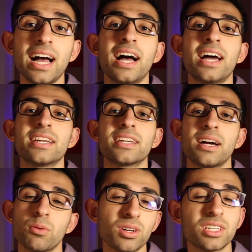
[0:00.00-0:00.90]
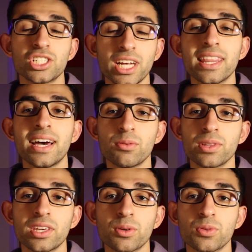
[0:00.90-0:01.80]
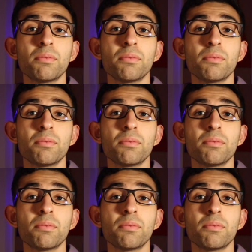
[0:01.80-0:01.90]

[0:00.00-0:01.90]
and I want to share that with you.